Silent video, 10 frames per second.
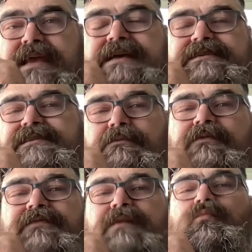yes, some
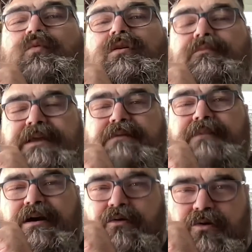of them will be
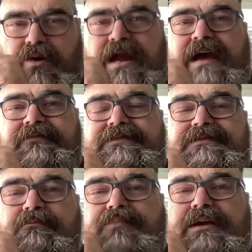about
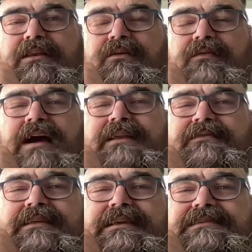craft, but a lot
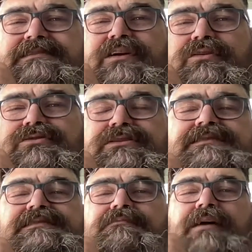of these are
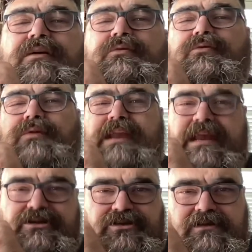just about
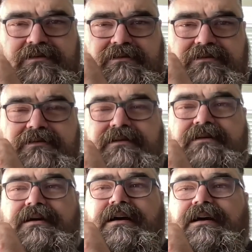creation,
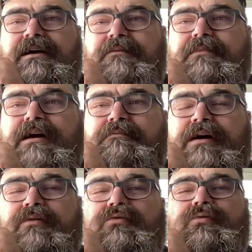um,
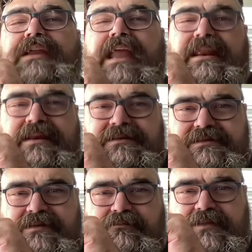about creating
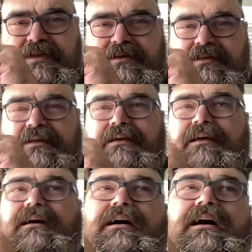something,
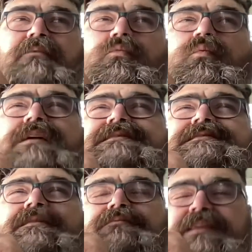um, what
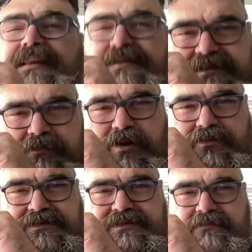something is
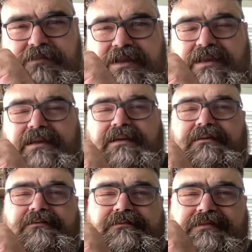supposed to
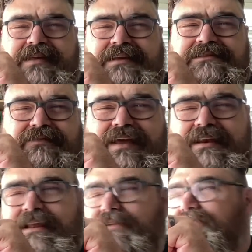be, things of that
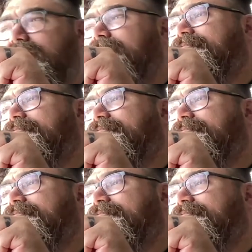nature.